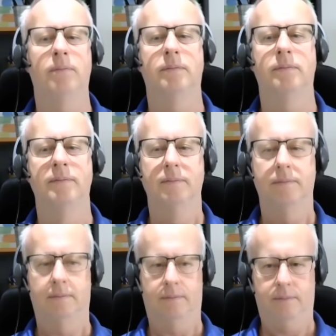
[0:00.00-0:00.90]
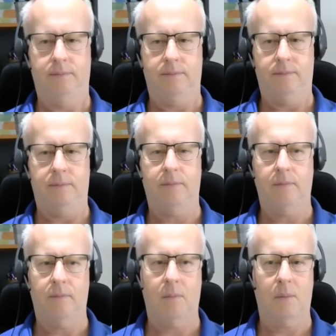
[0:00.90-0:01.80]

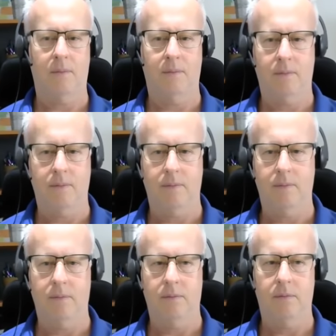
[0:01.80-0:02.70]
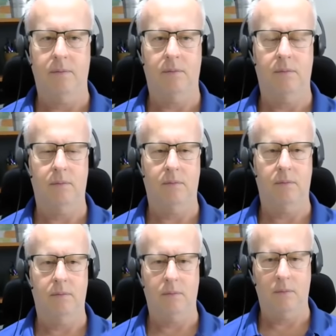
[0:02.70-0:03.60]

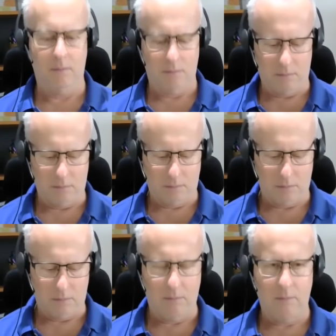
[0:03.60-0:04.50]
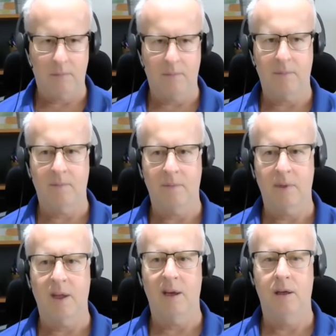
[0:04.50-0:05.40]

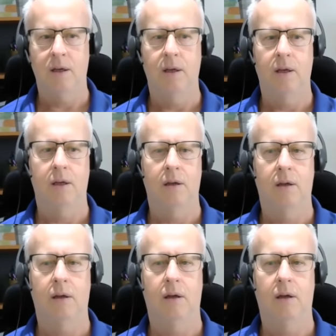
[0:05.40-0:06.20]
This person isn't speaking.